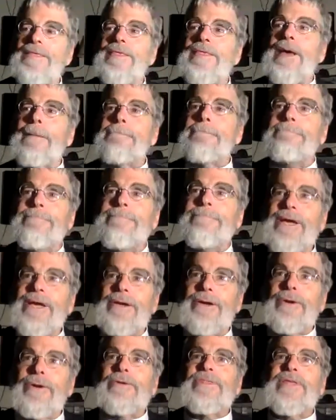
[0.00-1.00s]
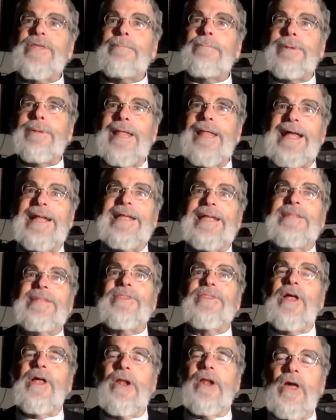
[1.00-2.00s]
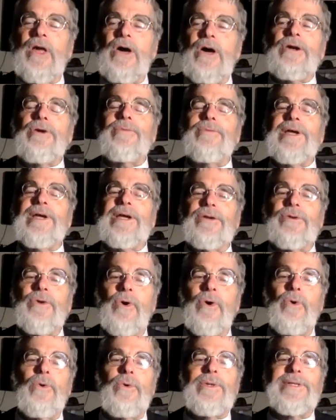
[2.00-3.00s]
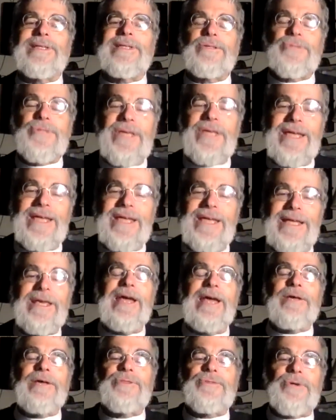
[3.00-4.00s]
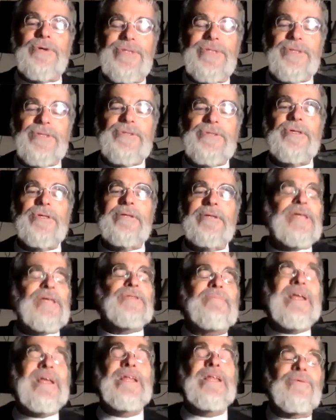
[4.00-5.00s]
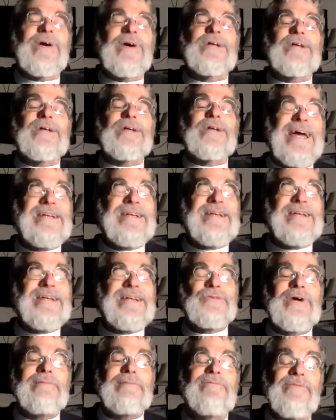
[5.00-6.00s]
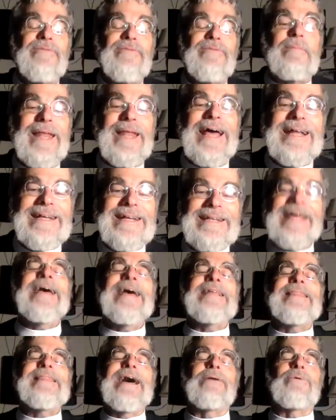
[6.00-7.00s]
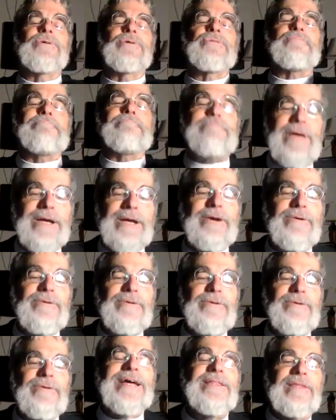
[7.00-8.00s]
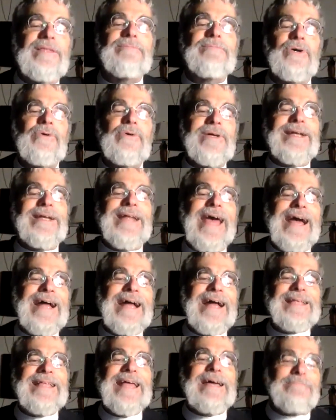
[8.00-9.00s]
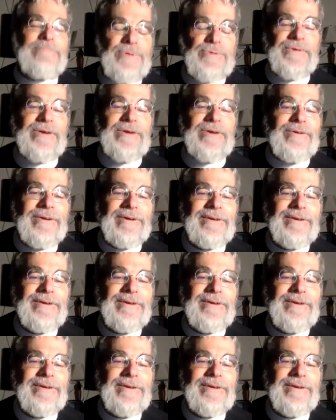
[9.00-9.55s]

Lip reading: The bigger the planet, the longer it could hold its heat. So these meteorites had to come from a planet that was bigger than the moon and had an atmosphere.